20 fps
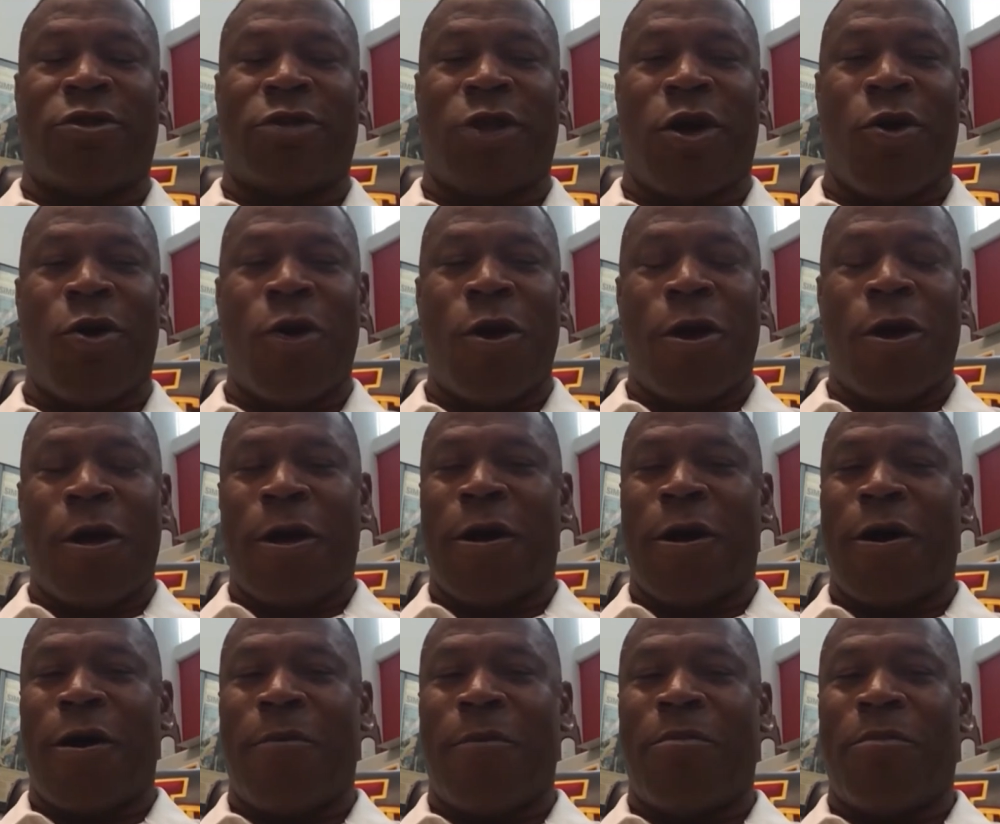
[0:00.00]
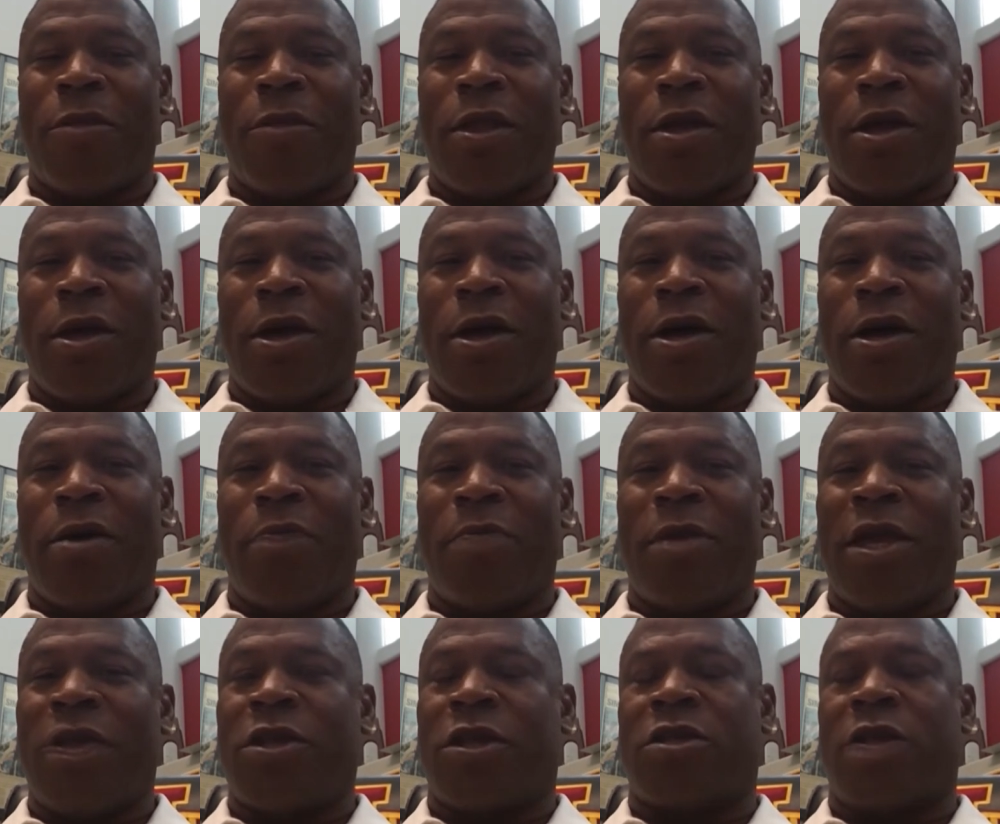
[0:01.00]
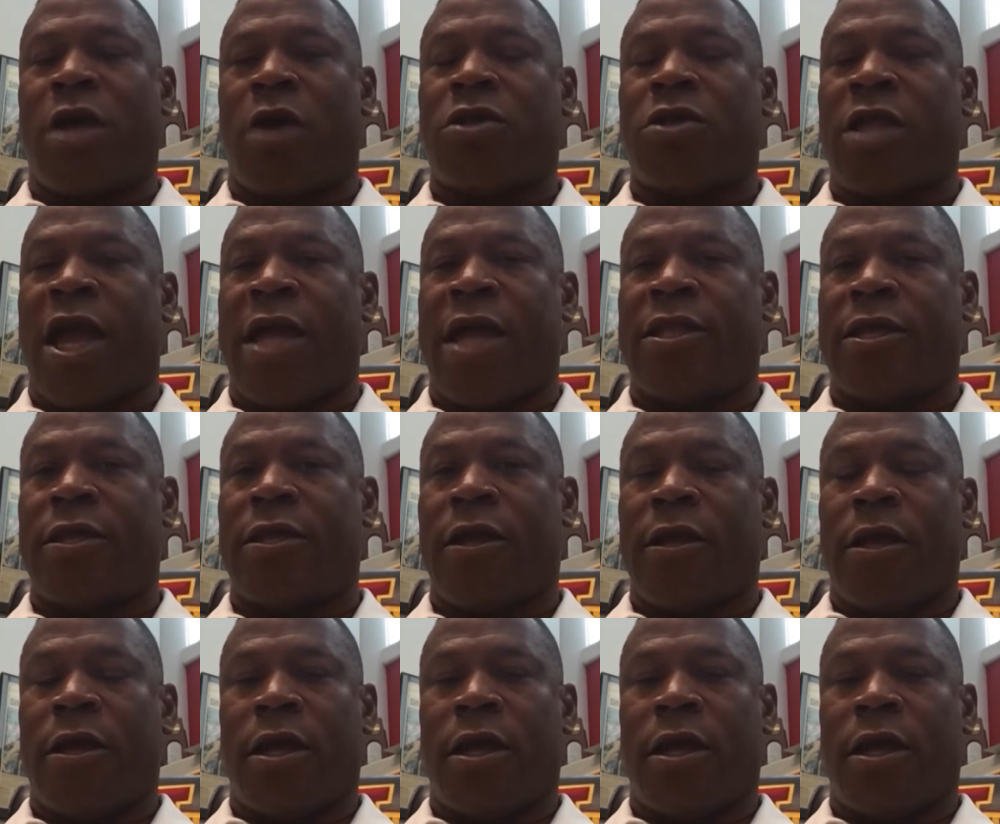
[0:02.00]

So he's just outstanding.